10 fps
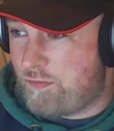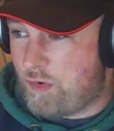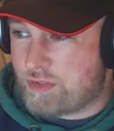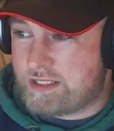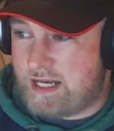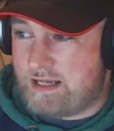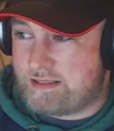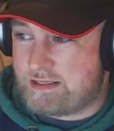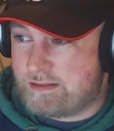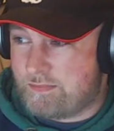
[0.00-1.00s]

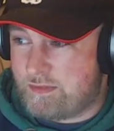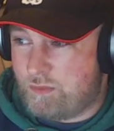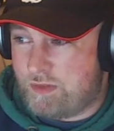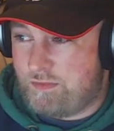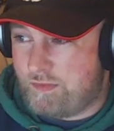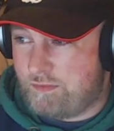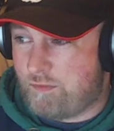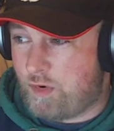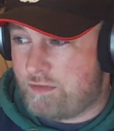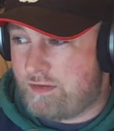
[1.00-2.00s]
stars with
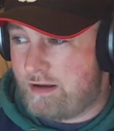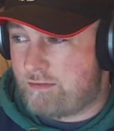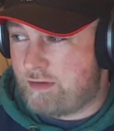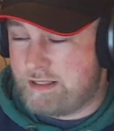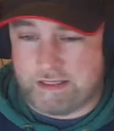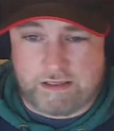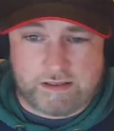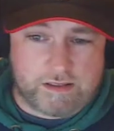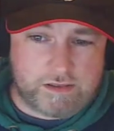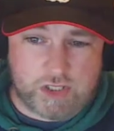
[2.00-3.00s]
45 ratings,
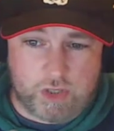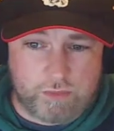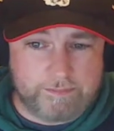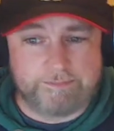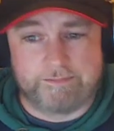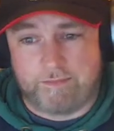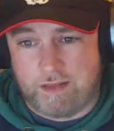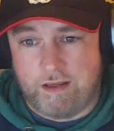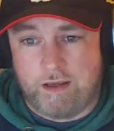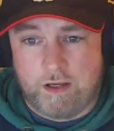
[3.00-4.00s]
so
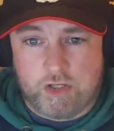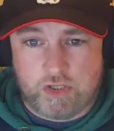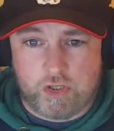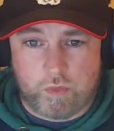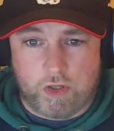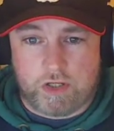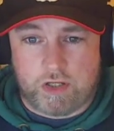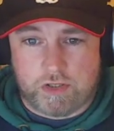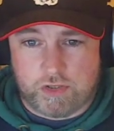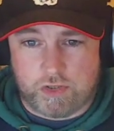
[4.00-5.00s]
should work,
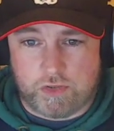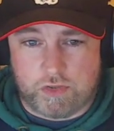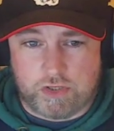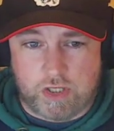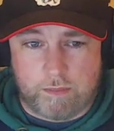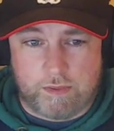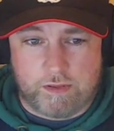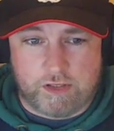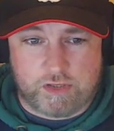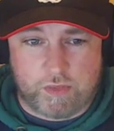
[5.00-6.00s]
should do the job
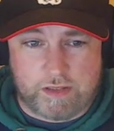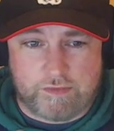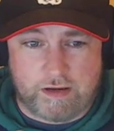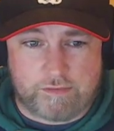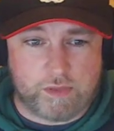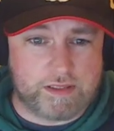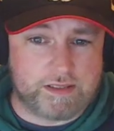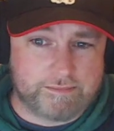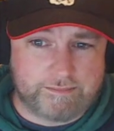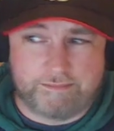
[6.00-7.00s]
at 25 quid.
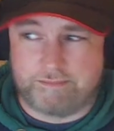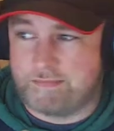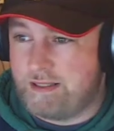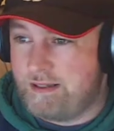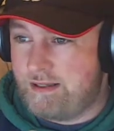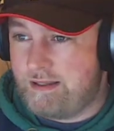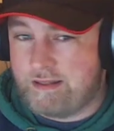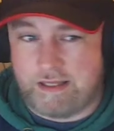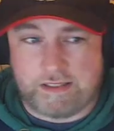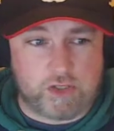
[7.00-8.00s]

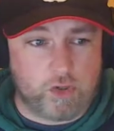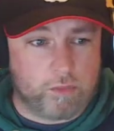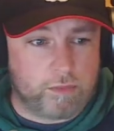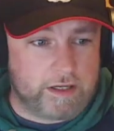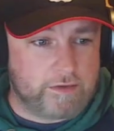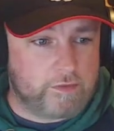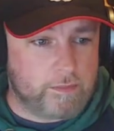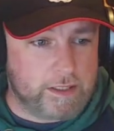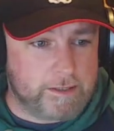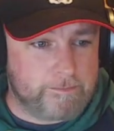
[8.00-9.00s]
It's a no-brainer for me.